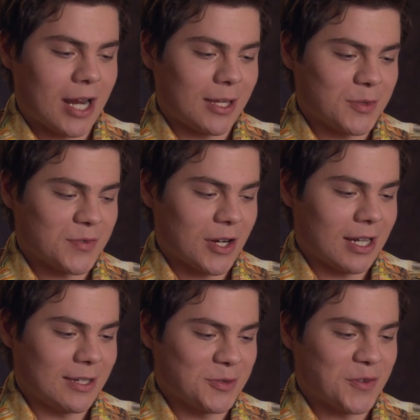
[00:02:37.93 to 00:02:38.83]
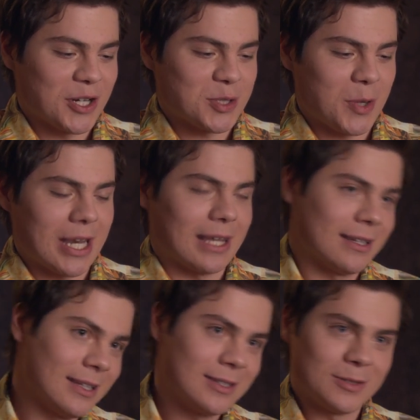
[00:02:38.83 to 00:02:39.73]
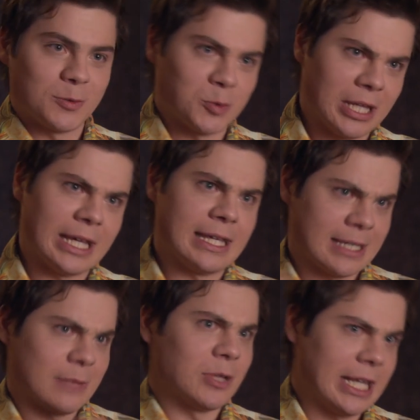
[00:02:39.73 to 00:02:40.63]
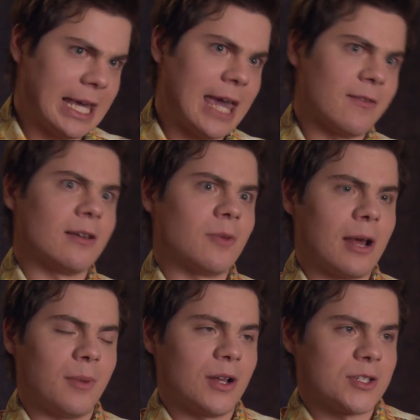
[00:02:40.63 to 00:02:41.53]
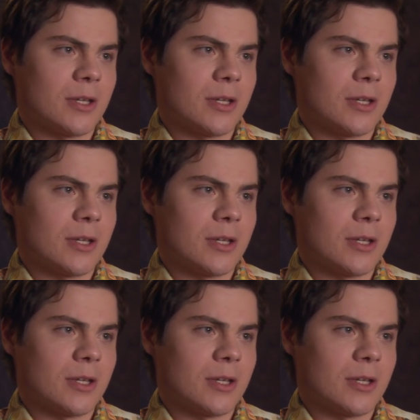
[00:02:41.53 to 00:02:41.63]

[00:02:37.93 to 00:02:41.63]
He was very he was very sweet and really really gave it when I punched